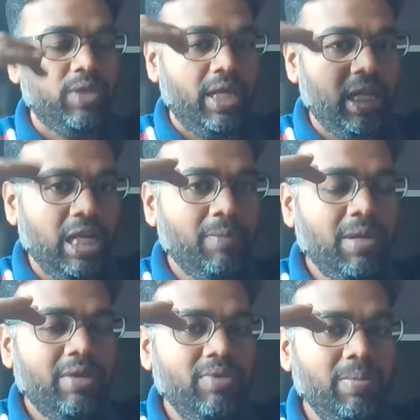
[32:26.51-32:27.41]

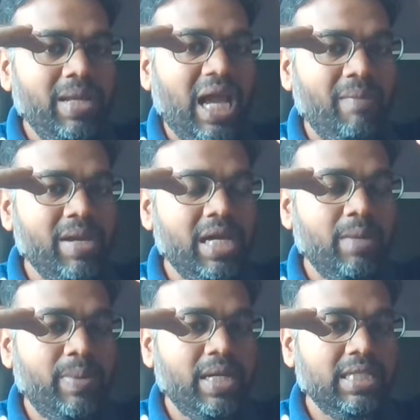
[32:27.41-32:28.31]
Enabler will be having a
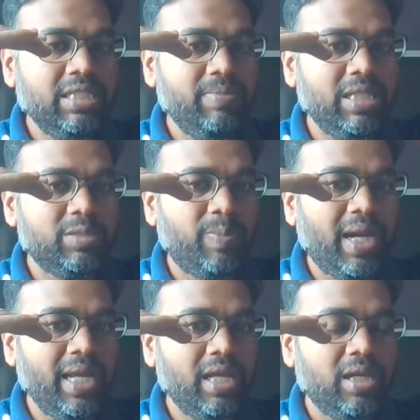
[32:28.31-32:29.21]
dependency with
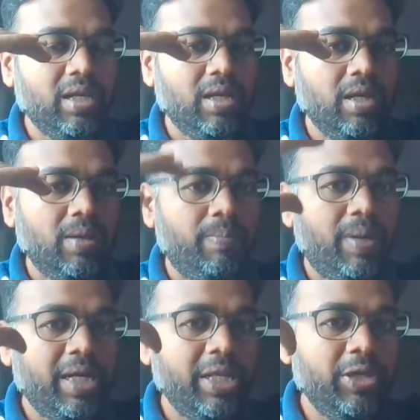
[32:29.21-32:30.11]
spike,
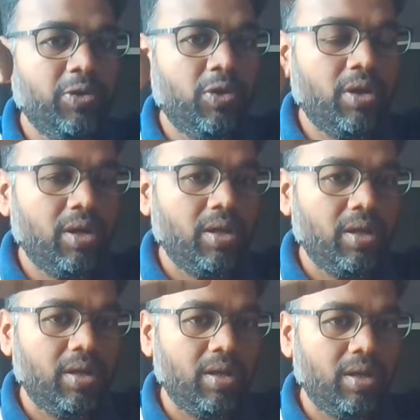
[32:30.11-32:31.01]
but your
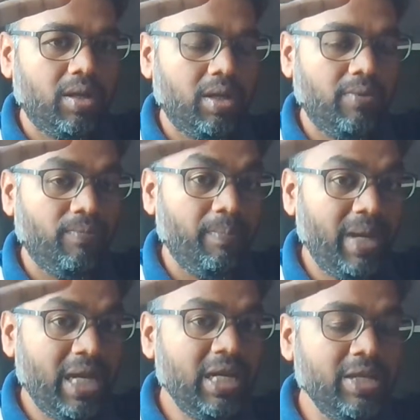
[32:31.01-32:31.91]

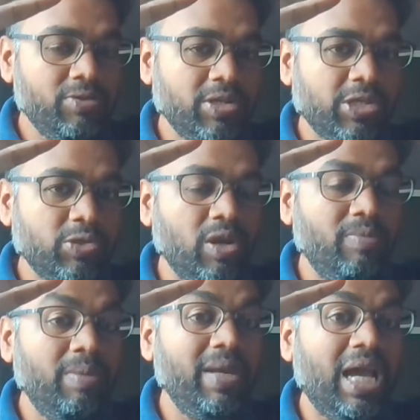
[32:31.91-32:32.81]
main user story
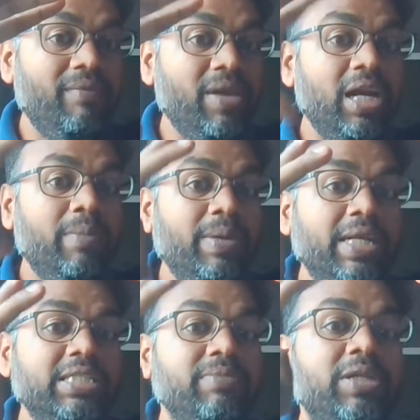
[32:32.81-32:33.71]
will be having a
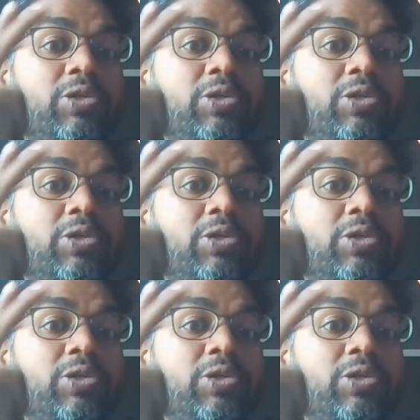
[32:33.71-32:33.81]
dependency with